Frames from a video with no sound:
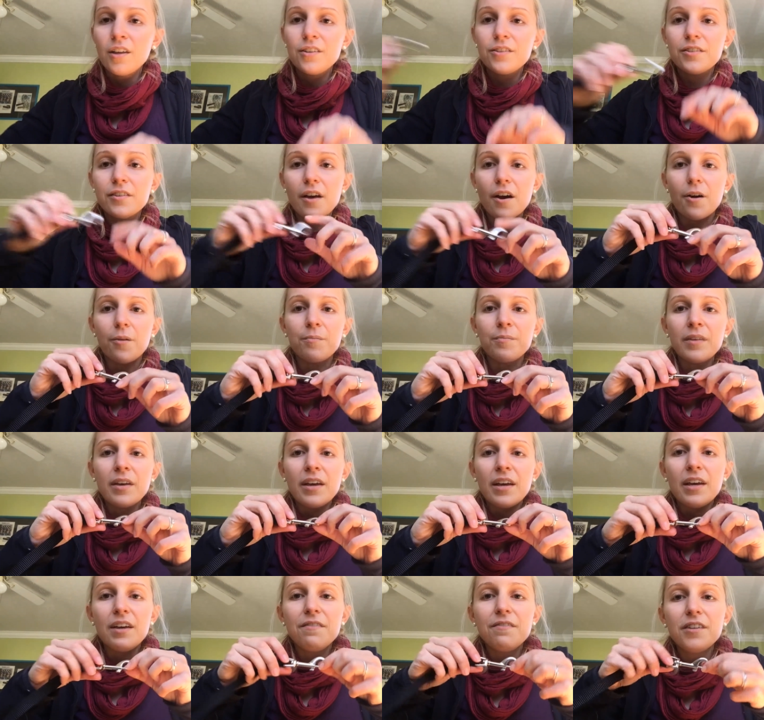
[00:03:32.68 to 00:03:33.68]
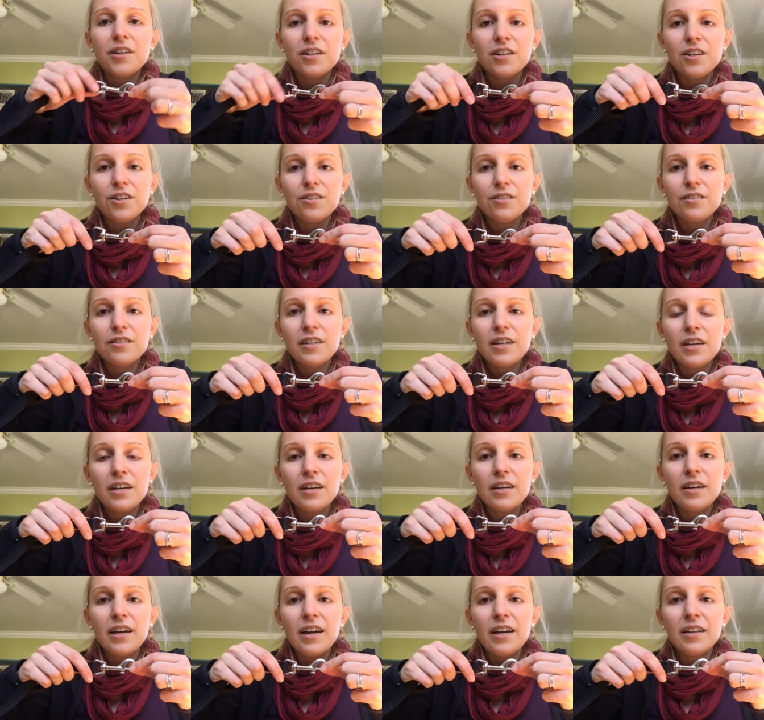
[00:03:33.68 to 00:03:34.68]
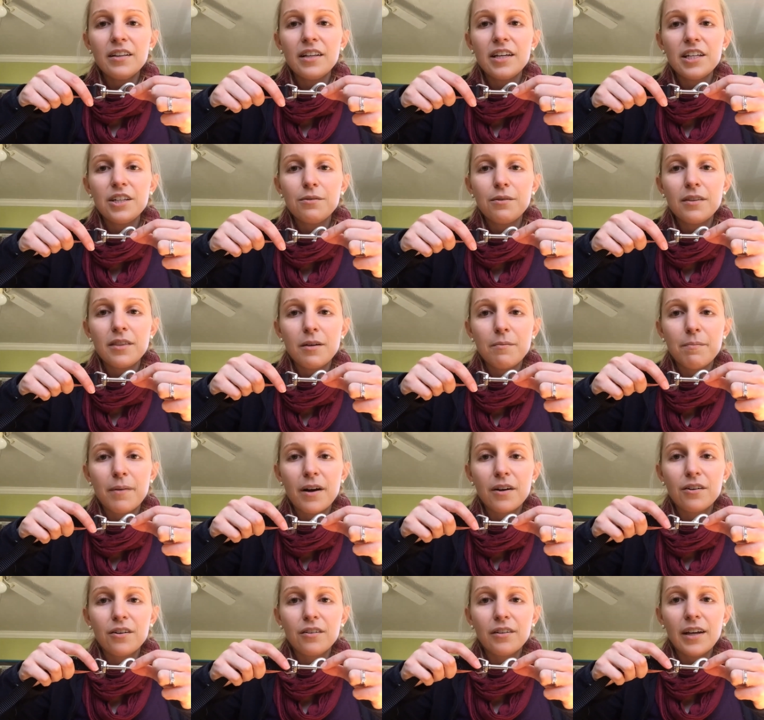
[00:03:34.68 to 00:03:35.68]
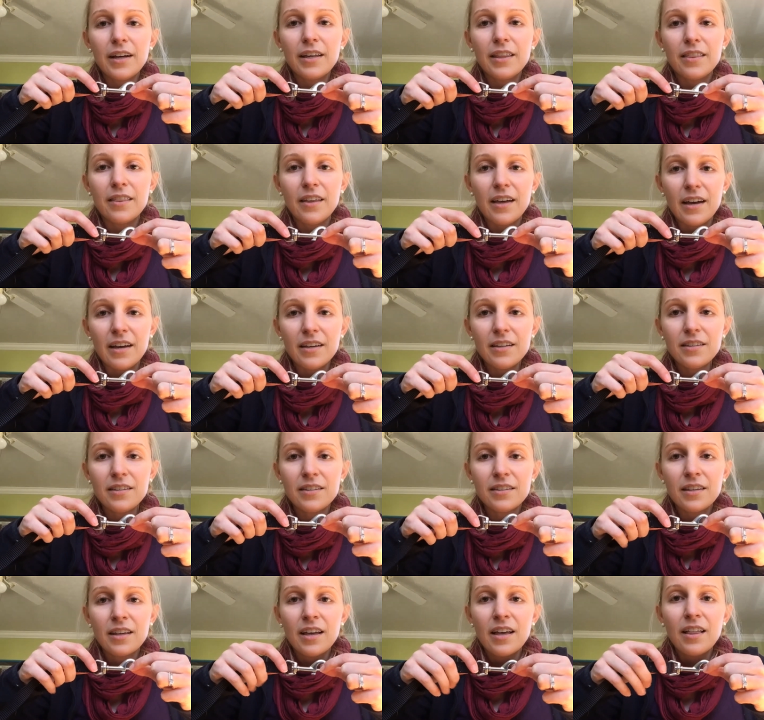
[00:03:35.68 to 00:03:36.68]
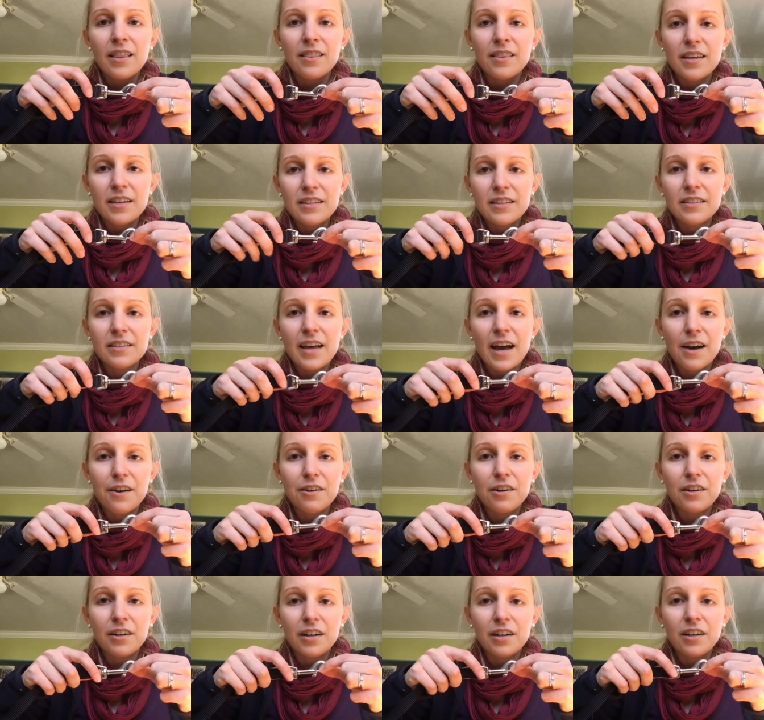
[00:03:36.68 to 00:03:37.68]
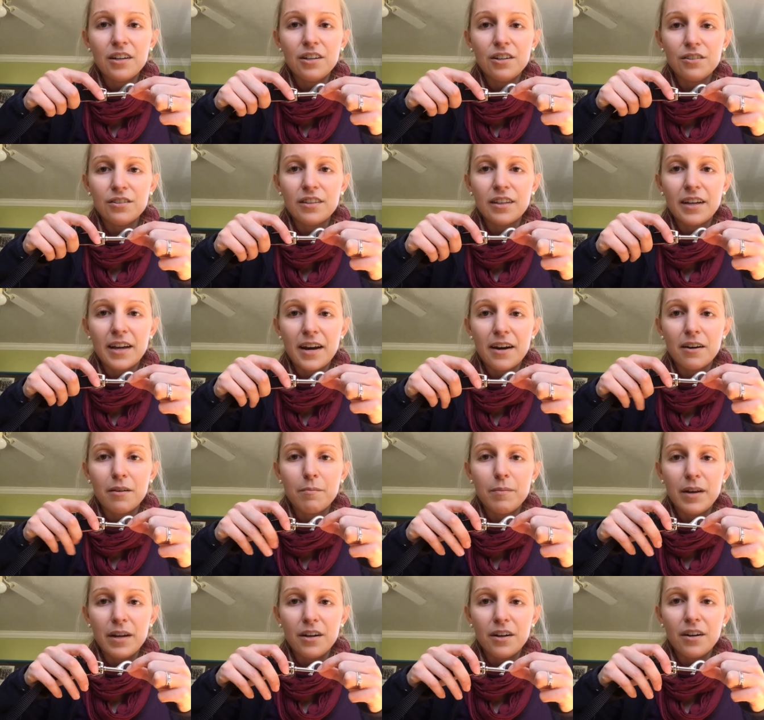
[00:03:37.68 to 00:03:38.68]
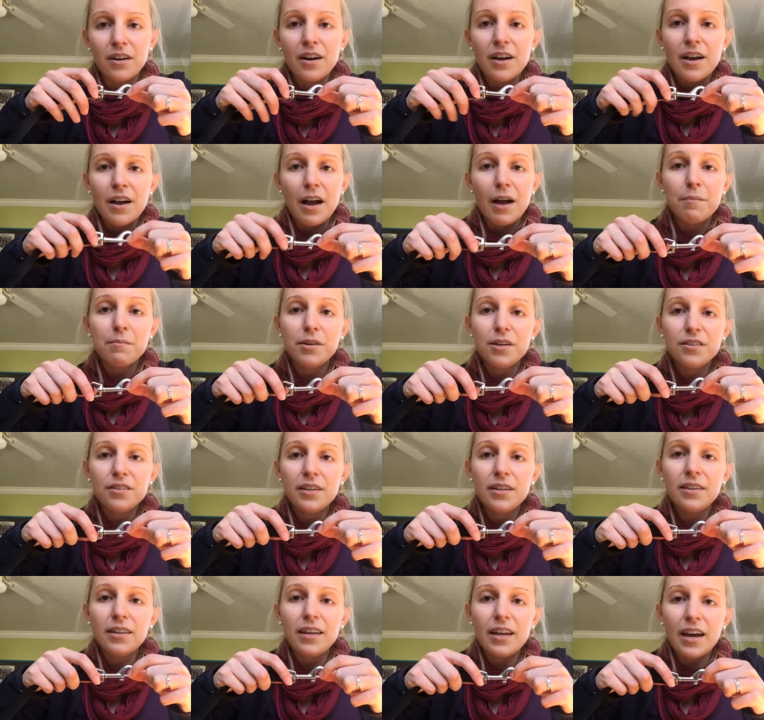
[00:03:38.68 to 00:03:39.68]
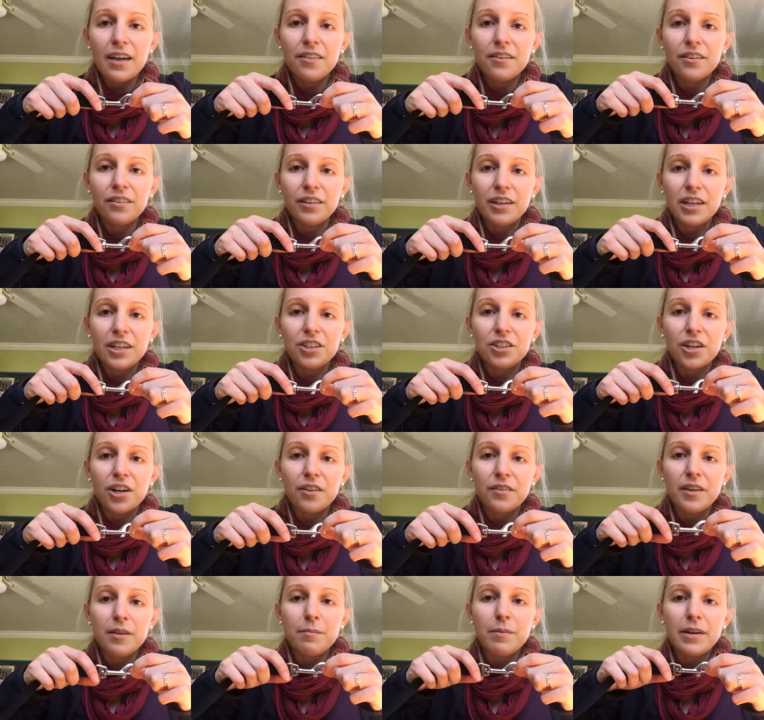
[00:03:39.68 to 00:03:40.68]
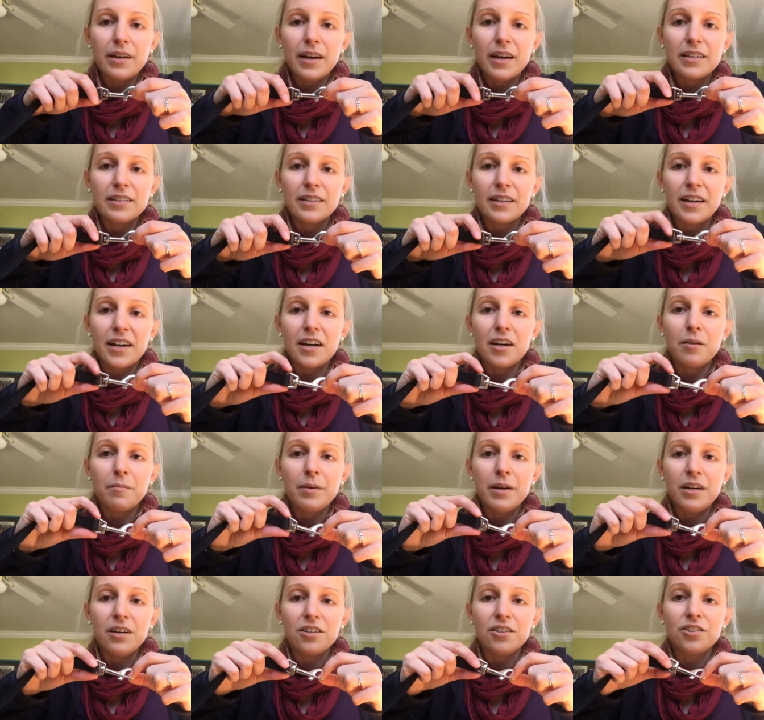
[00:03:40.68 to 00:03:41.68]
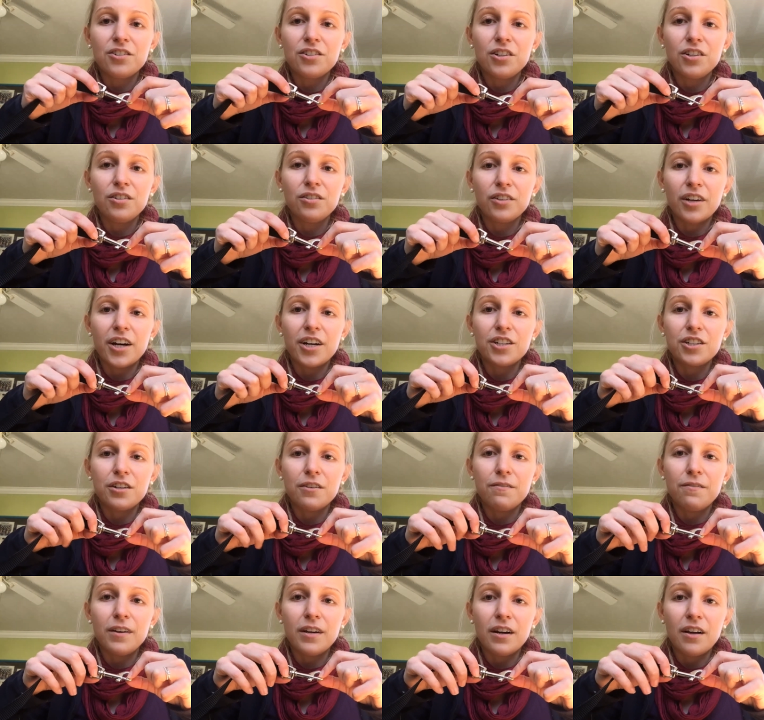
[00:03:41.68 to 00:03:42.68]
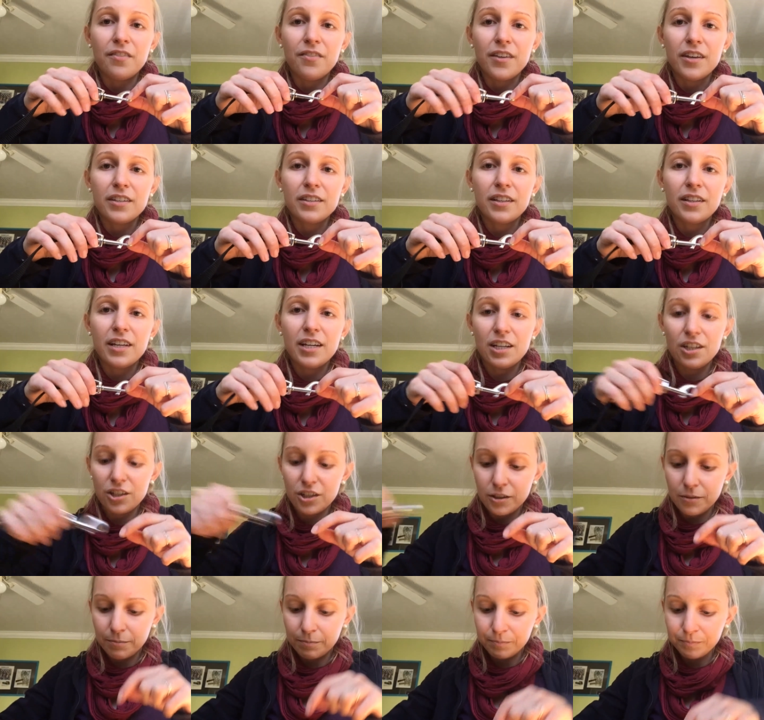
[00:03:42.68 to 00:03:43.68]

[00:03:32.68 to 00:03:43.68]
So if you're using a leash with a buckle like this, this is how you're going to use the carabiner. I'm using the other leash only because the carabiner is too large to fit on this leash.